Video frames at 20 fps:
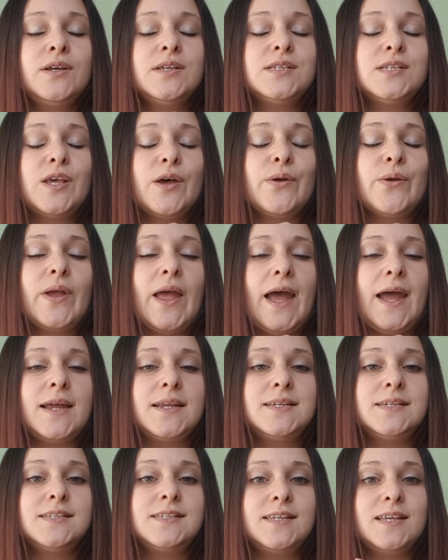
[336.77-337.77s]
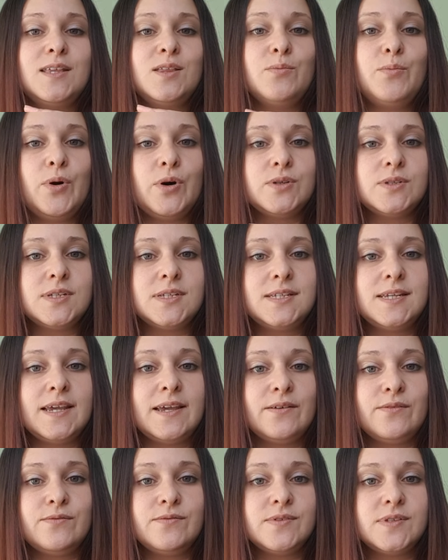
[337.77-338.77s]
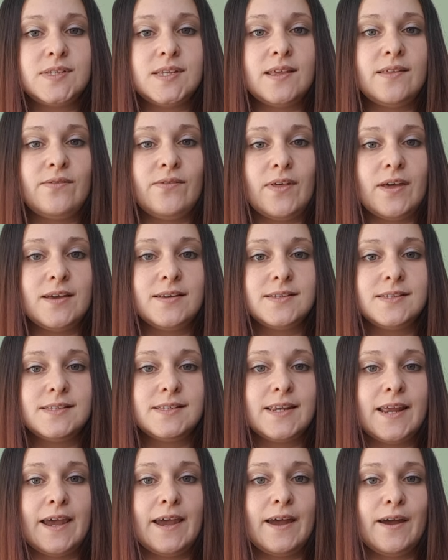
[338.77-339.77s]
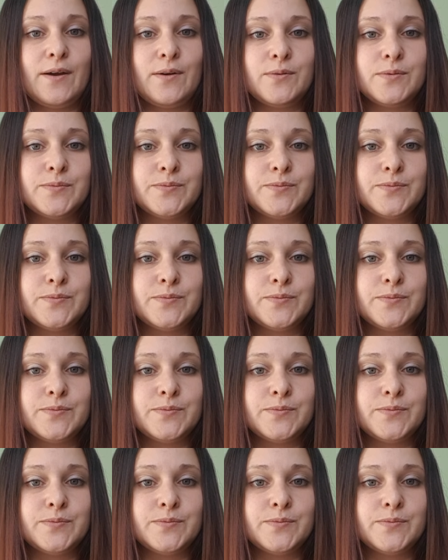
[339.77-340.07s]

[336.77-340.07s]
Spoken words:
It's okay to see the positives in this now.